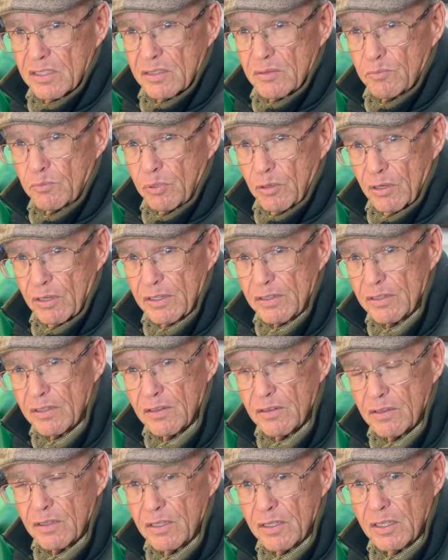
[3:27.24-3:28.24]
bullet
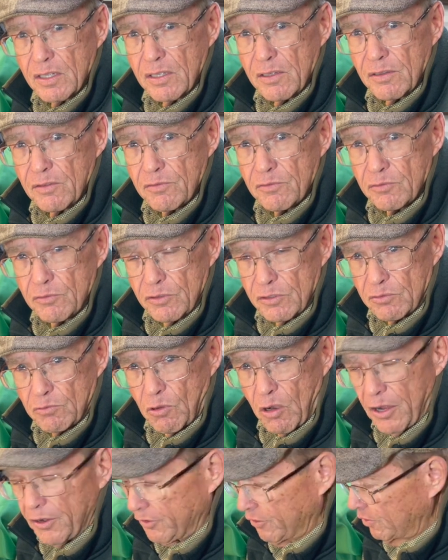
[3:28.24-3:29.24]
through the
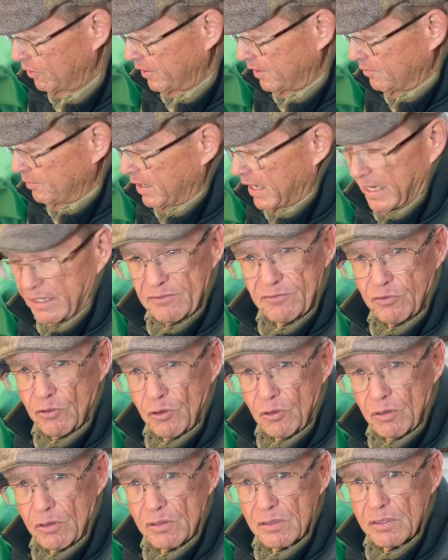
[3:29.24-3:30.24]
chrono and a mag
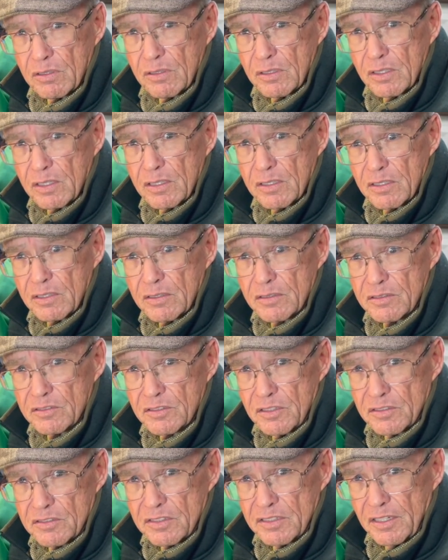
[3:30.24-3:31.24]
full
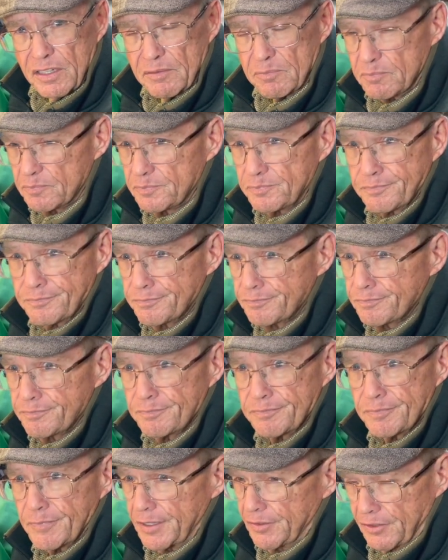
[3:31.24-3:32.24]
just at
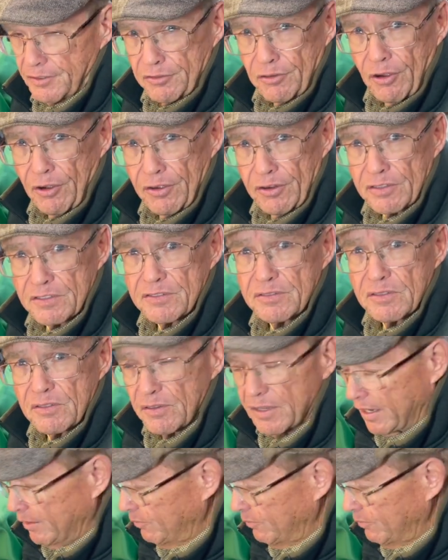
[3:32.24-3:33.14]
the targets, okay,